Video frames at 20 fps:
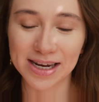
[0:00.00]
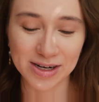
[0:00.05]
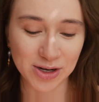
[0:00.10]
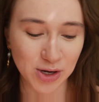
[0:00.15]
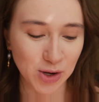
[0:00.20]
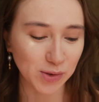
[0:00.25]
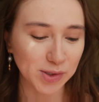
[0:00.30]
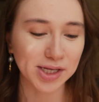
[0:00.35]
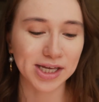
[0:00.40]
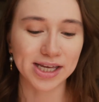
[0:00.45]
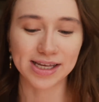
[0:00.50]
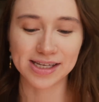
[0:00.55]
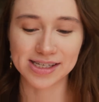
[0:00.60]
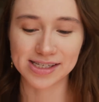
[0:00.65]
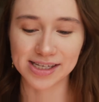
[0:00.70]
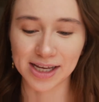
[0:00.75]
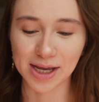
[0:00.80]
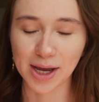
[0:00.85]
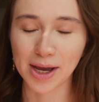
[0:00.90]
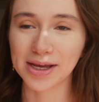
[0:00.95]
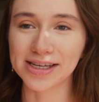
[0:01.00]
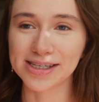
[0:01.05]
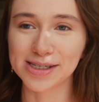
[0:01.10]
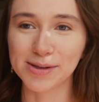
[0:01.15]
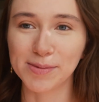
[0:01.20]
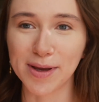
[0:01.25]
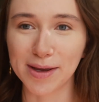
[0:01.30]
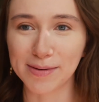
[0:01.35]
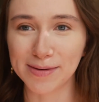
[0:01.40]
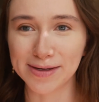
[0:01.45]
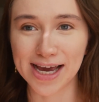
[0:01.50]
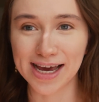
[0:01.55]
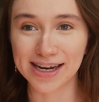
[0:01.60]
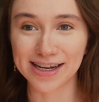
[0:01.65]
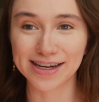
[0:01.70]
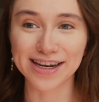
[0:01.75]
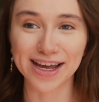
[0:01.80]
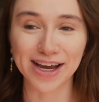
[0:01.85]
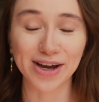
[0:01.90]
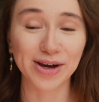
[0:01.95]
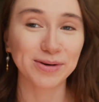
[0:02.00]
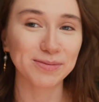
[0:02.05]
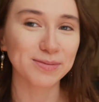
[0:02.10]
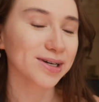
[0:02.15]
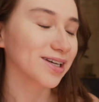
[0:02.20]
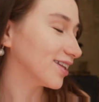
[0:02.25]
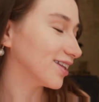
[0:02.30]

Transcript: know that he is like he's a baby daddy now but